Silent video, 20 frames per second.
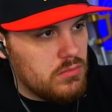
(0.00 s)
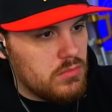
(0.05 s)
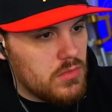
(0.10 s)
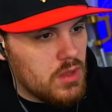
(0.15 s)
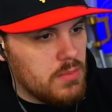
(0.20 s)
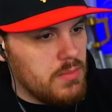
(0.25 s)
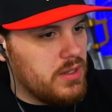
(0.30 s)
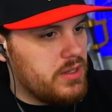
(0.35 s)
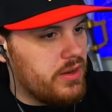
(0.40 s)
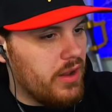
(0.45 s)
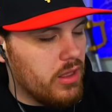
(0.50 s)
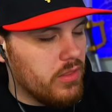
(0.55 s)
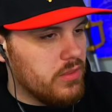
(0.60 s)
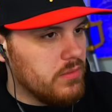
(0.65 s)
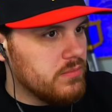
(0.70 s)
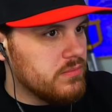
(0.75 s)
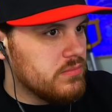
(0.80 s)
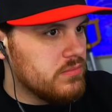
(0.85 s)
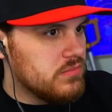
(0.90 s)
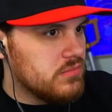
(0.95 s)
Maybe tell
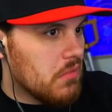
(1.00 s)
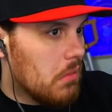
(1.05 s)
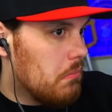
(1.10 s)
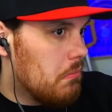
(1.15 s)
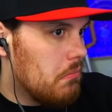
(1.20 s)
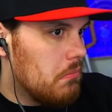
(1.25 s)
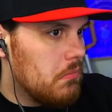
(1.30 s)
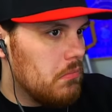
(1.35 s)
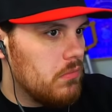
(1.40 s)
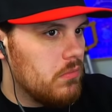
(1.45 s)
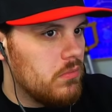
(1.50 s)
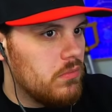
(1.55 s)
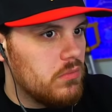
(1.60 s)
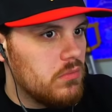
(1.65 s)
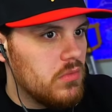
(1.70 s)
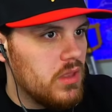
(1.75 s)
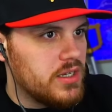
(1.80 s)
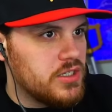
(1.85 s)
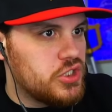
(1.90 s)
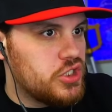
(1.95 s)
them?
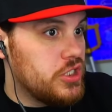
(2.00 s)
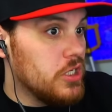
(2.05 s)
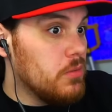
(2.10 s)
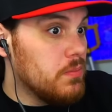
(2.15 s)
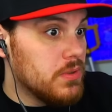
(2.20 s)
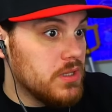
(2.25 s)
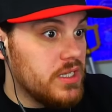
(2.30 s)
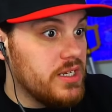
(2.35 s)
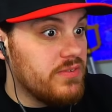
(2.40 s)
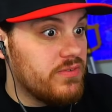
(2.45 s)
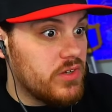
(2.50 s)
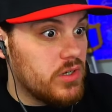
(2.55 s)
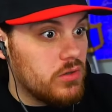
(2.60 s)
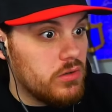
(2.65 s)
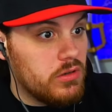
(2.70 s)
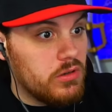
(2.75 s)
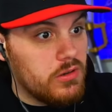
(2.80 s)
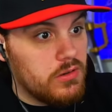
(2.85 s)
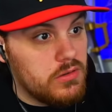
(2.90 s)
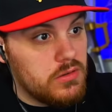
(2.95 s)
Like, she'll believe you,
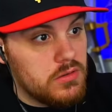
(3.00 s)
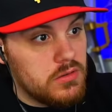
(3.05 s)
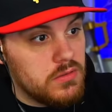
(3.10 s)
dude.